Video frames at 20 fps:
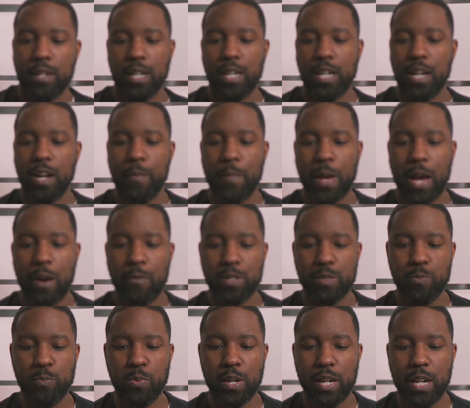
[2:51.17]
I
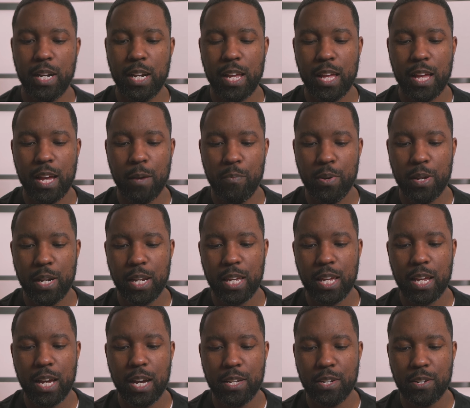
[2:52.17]
was putting
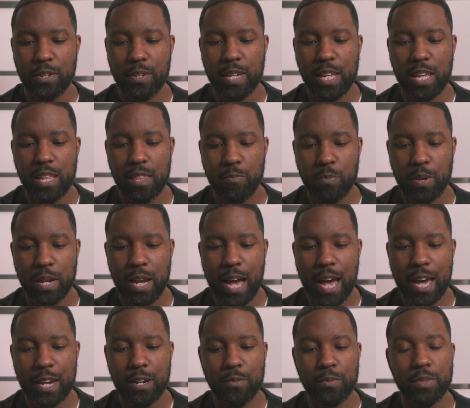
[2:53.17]
it underneath, but
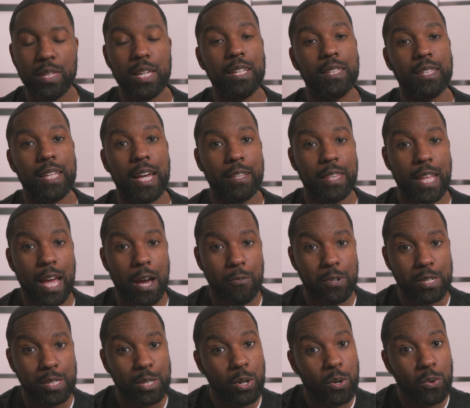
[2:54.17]
I don't think that
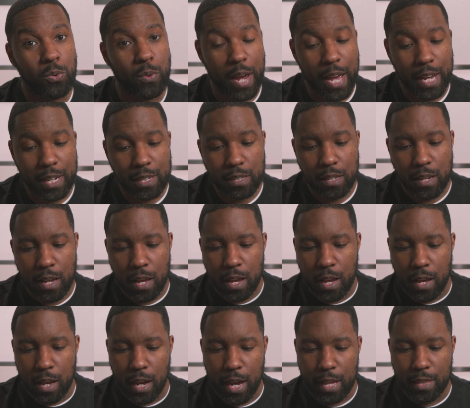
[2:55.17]
was correct.
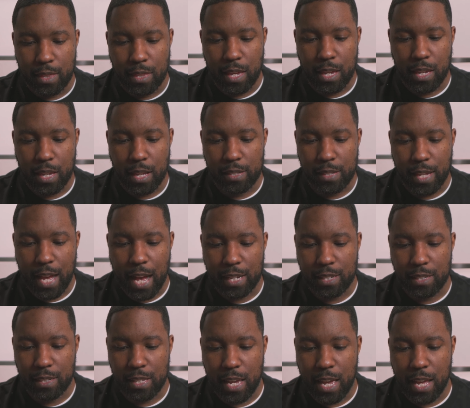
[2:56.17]
I think it's
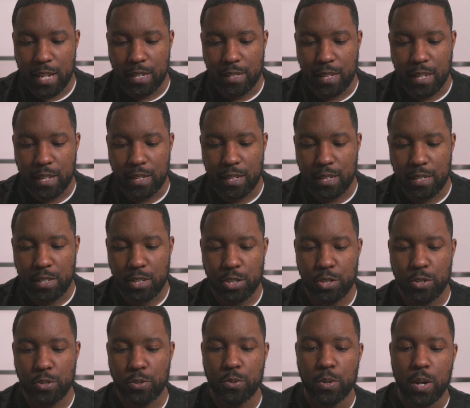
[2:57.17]
actually intended
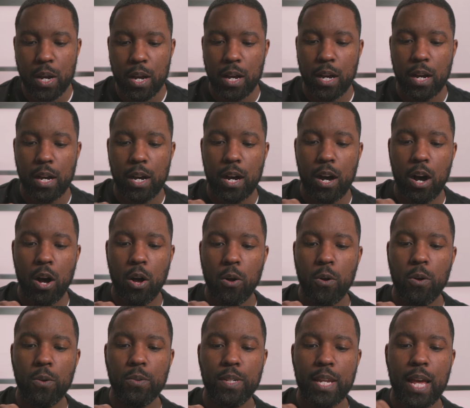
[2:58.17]
to
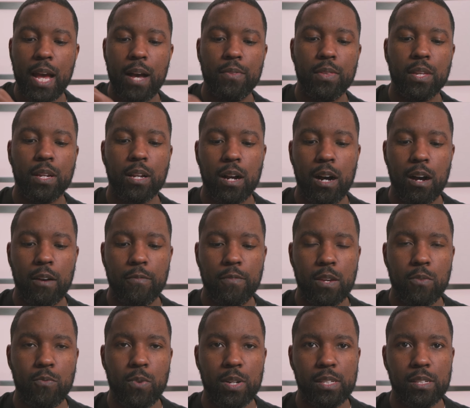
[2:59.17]
hold down the
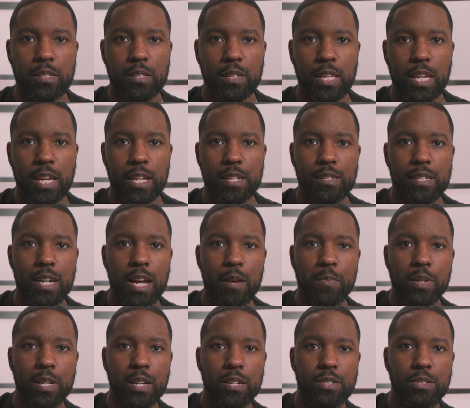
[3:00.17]
coffee once it's on the
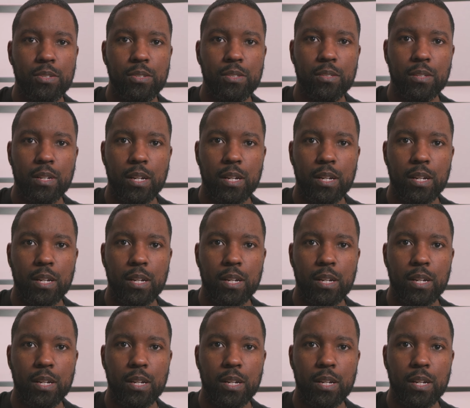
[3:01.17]
inside, because